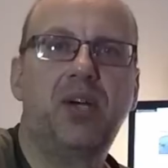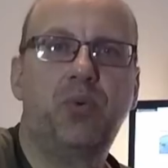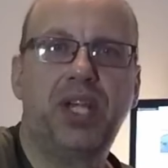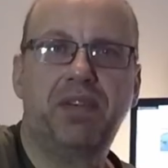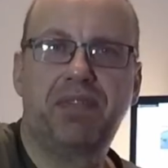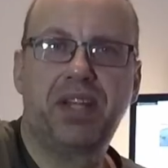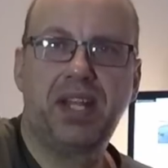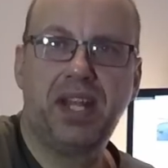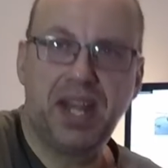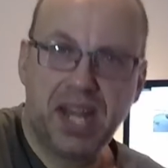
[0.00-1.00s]
We have
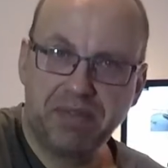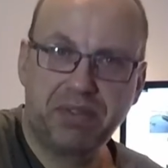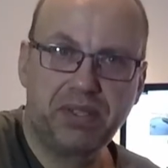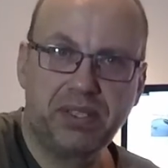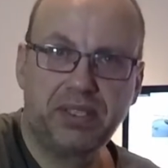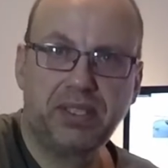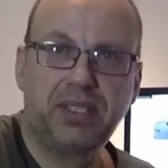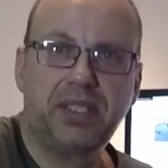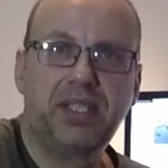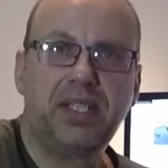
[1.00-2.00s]
never
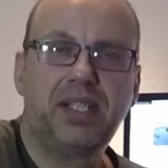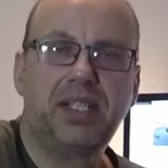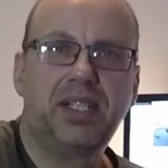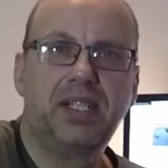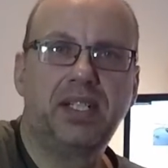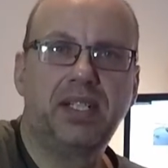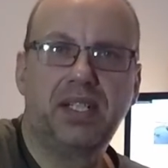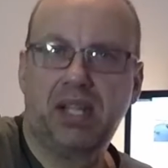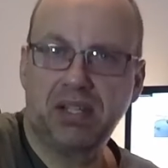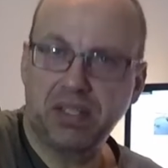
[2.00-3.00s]

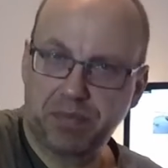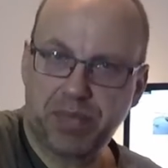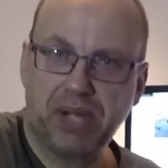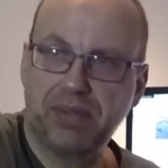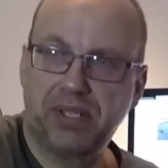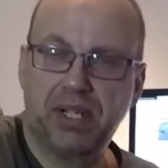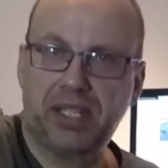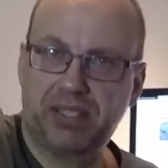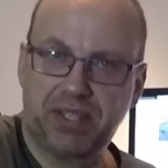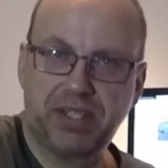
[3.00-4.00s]
a loss of power or
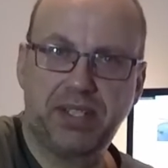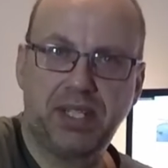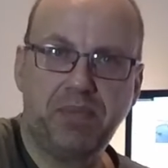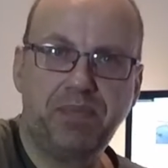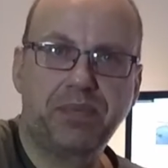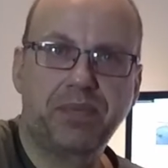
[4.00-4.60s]
electricity.